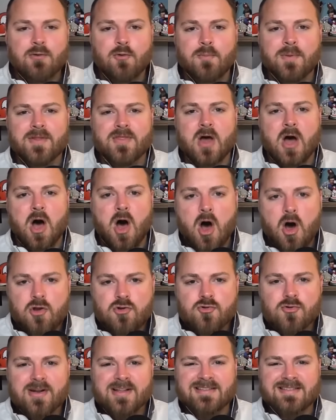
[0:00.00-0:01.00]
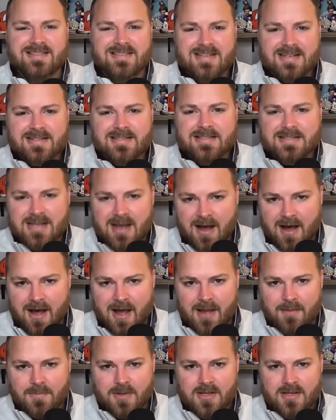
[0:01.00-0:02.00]
will be the 106th
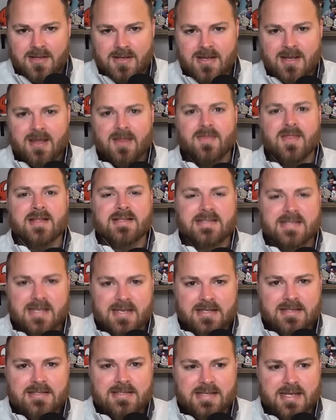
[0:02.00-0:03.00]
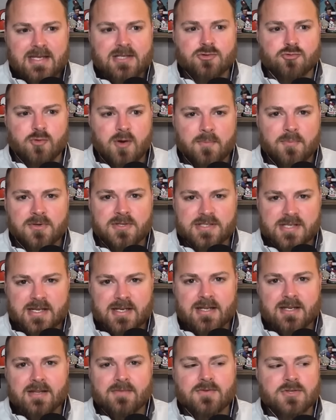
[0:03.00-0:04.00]
time that Tennessee is
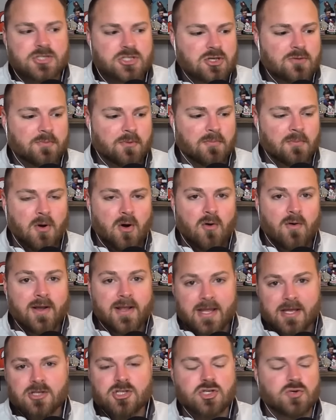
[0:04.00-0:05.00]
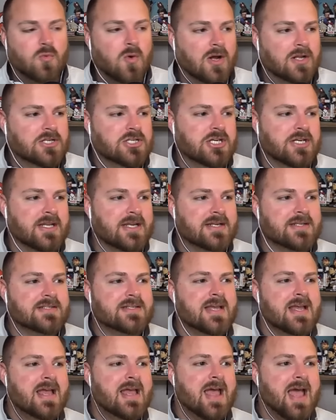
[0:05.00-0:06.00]
represented in the Super Bowl. Again, Jauan
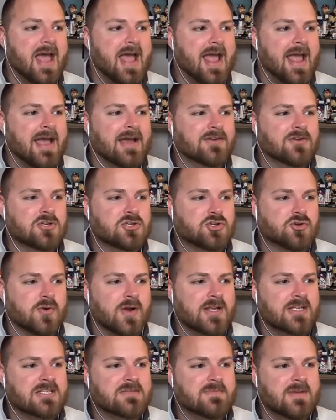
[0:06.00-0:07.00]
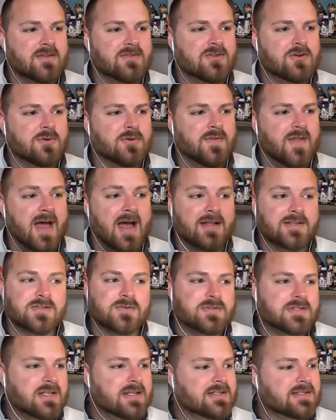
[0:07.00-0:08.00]
Jennings and Trey Smith doing that.
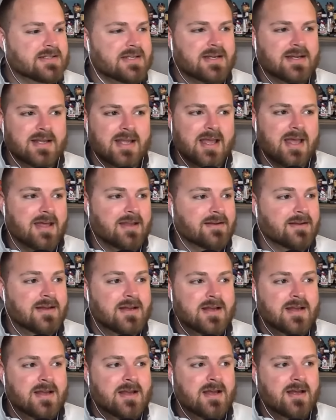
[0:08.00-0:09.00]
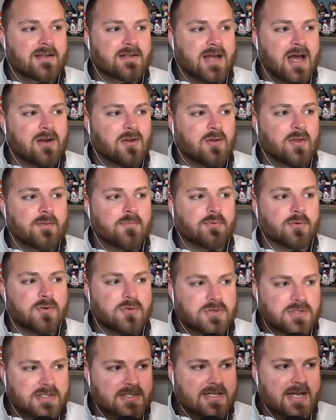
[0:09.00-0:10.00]
So Tennessee, again, not only
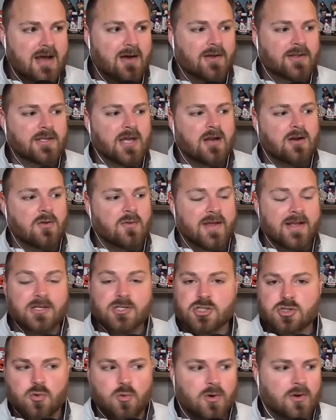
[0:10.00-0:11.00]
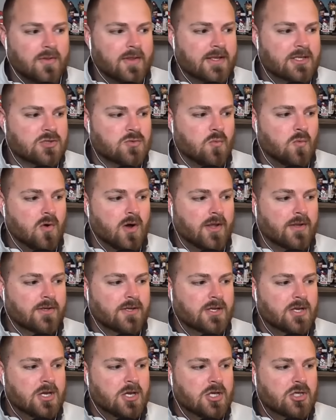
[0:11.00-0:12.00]
produces talent, not only historically has
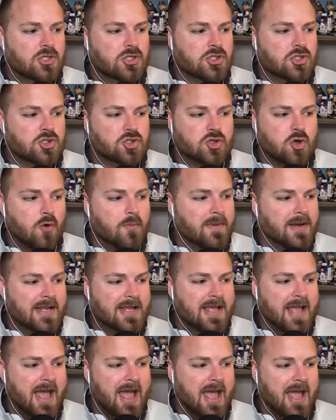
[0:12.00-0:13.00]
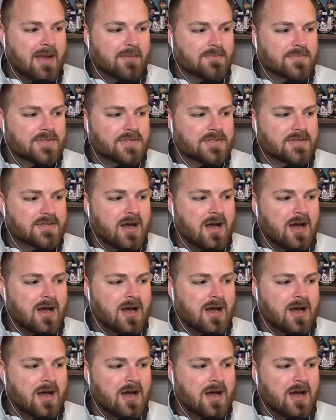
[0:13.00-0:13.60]
won so many games,